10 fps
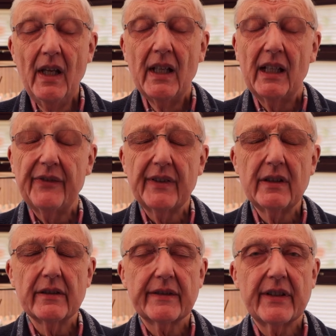I
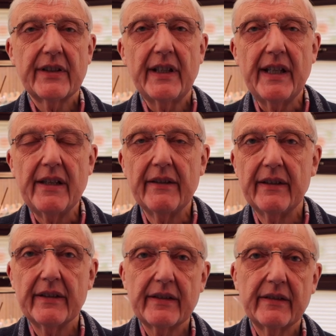forgot to say
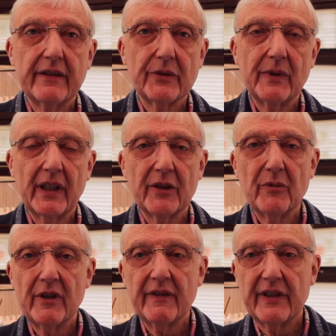that as well as
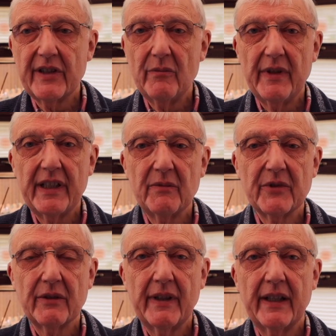moving the cymbidiums
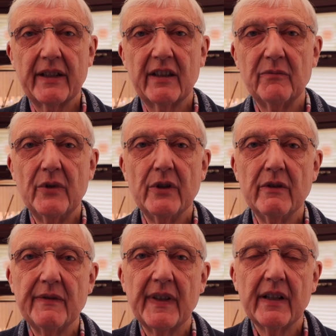around, I've
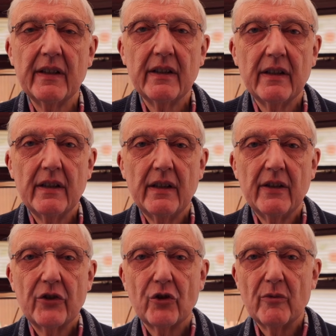moved
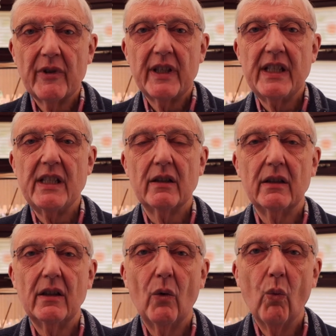some of the
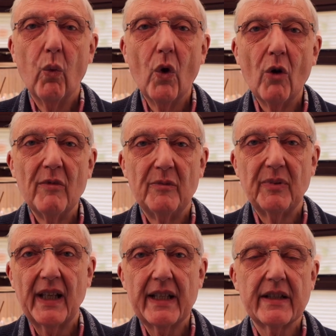warmer
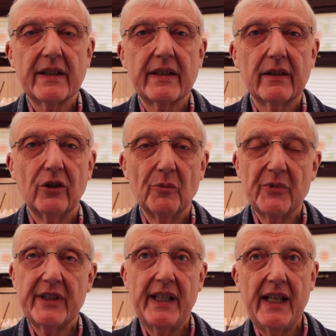plants
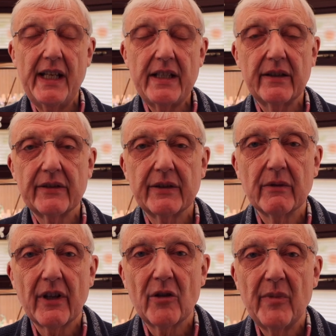upstairs onto one
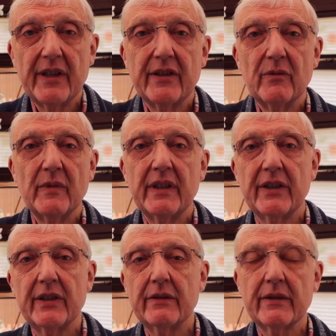of the bedroom
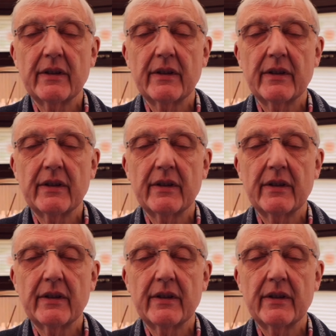windowsills,